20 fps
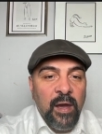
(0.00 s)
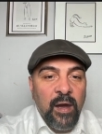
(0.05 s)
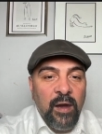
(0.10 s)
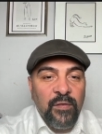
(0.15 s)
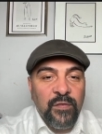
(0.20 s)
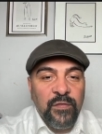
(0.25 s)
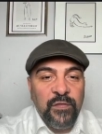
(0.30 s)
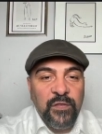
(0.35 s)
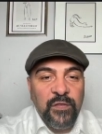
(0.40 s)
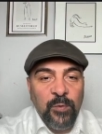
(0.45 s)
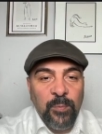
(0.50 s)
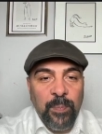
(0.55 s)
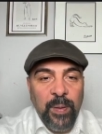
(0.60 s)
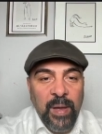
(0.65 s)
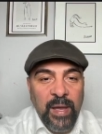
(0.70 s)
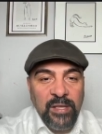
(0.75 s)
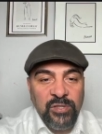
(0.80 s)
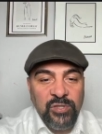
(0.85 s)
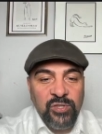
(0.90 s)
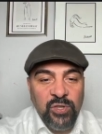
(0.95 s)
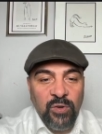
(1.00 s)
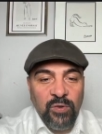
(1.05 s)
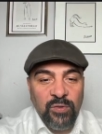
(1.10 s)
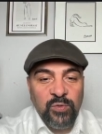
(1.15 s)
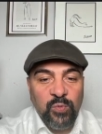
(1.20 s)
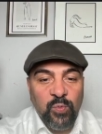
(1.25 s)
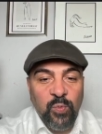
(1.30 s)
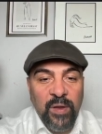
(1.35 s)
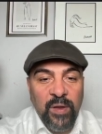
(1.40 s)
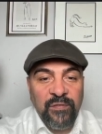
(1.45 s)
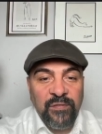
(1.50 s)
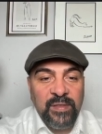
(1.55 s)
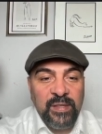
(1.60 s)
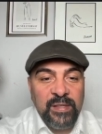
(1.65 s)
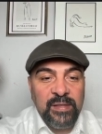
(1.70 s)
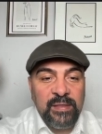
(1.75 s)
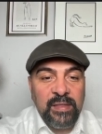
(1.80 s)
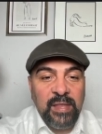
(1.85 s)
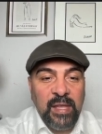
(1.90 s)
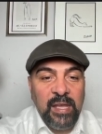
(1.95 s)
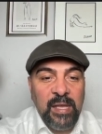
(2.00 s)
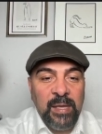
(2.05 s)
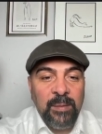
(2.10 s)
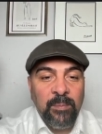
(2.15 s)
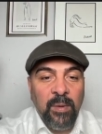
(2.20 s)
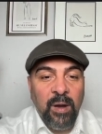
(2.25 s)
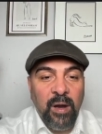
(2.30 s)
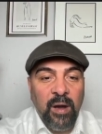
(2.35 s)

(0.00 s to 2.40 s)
A few pet jokes with the theme